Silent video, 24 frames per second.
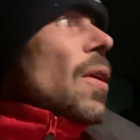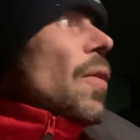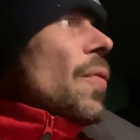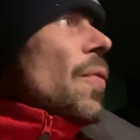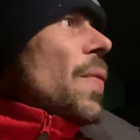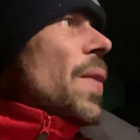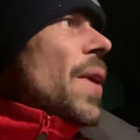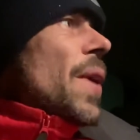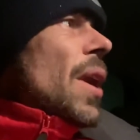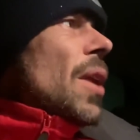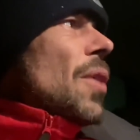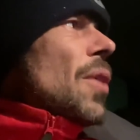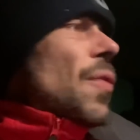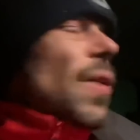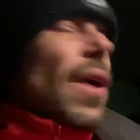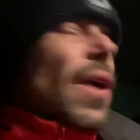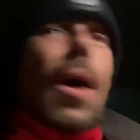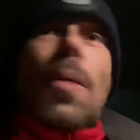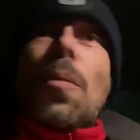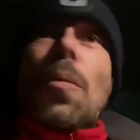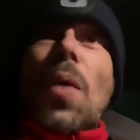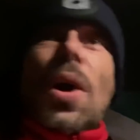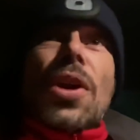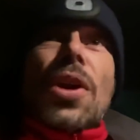The only thing
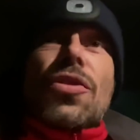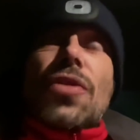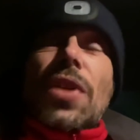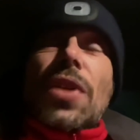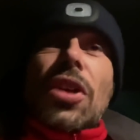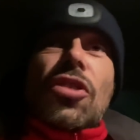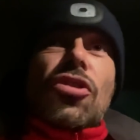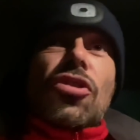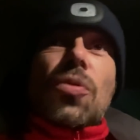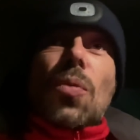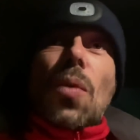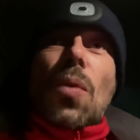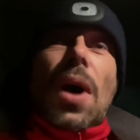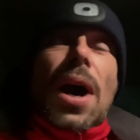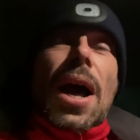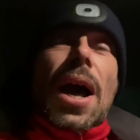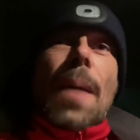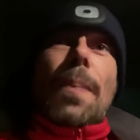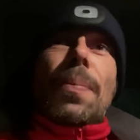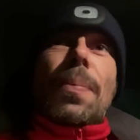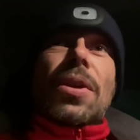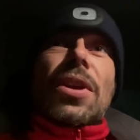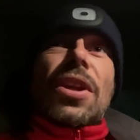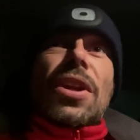I'm wondering as to what
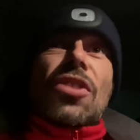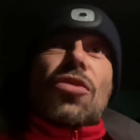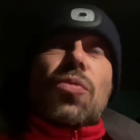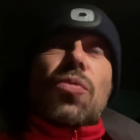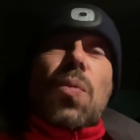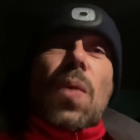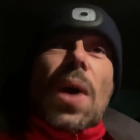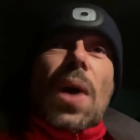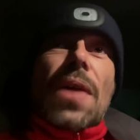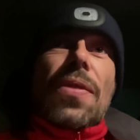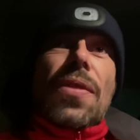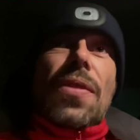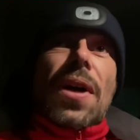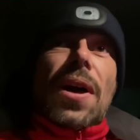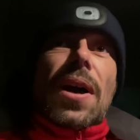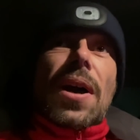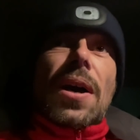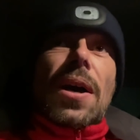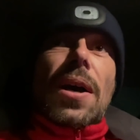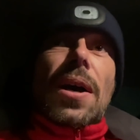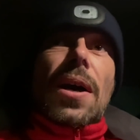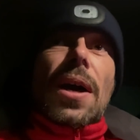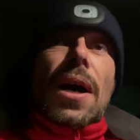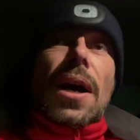happened is whether
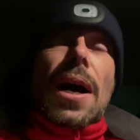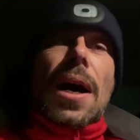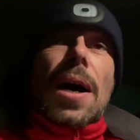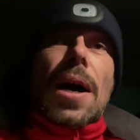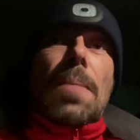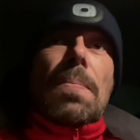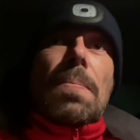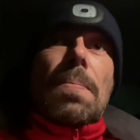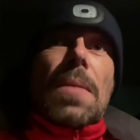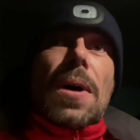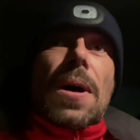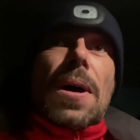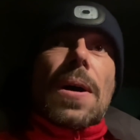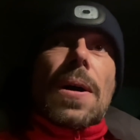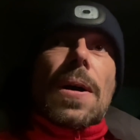um,